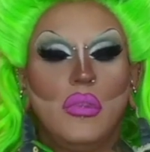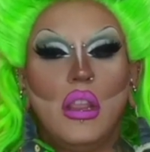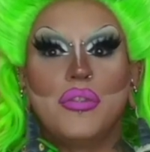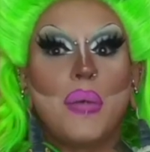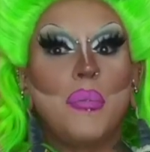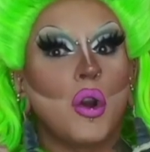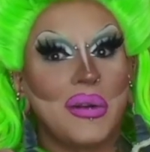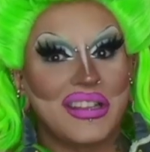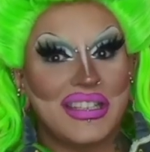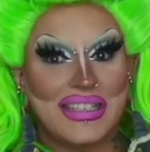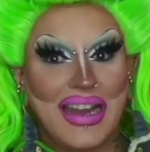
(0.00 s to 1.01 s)
that
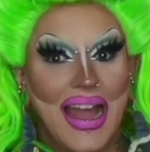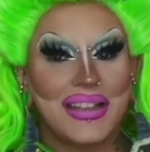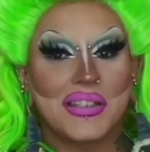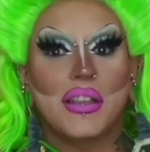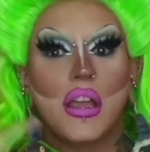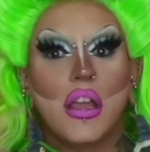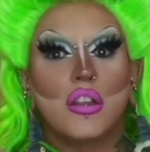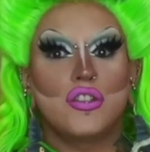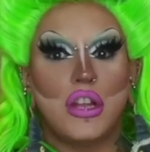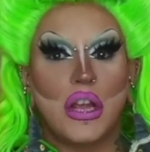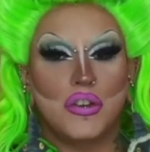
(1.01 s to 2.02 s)
Pokemon's stats,
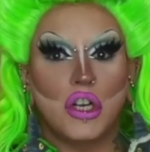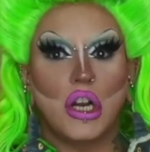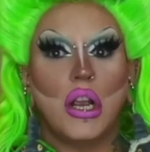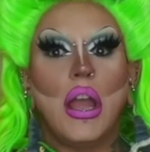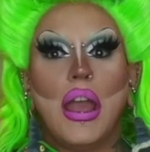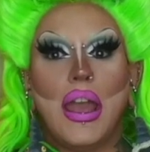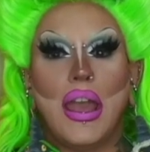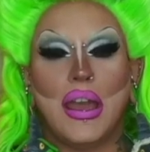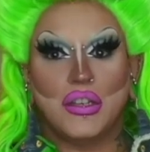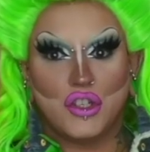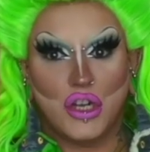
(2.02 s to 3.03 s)
gender,
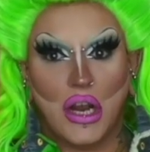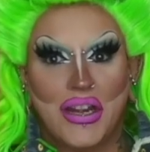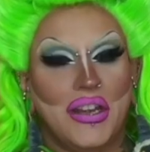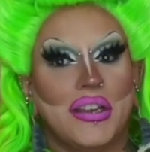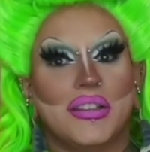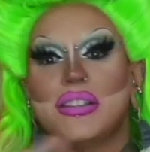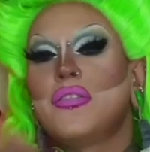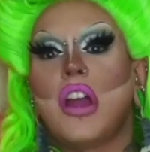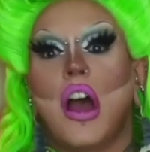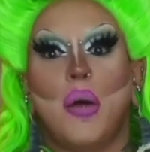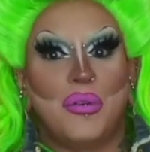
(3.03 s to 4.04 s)
and shininess
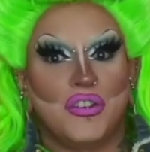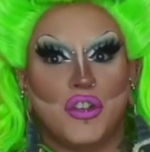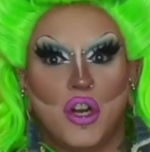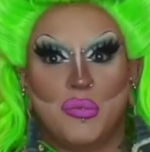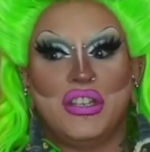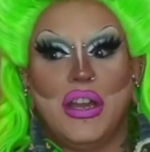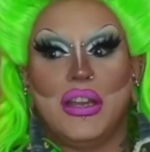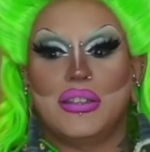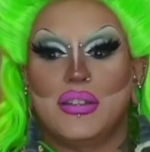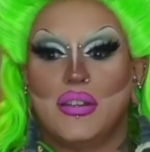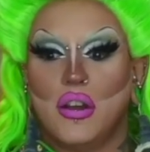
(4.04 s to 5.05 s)
have not been determined
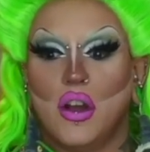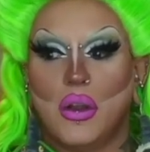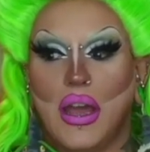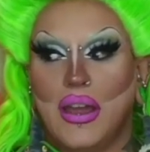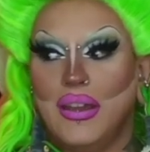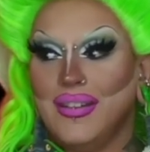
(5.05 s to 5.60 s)
yet, okay?